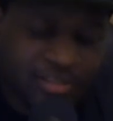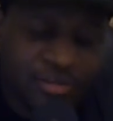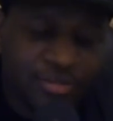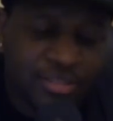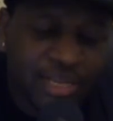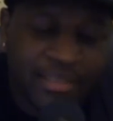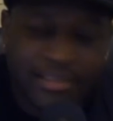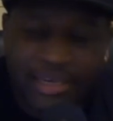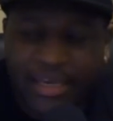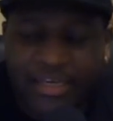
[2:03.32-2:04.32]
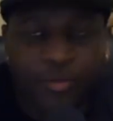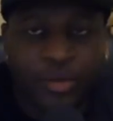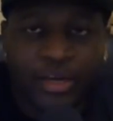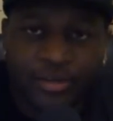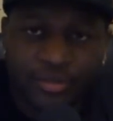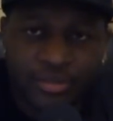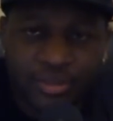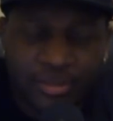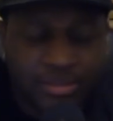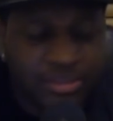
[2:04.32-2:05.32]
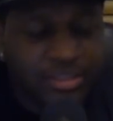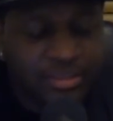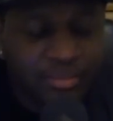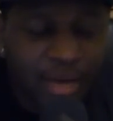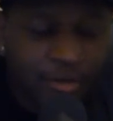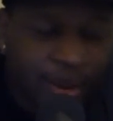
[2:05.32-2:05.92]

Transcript: is no slight to anyone else that does battle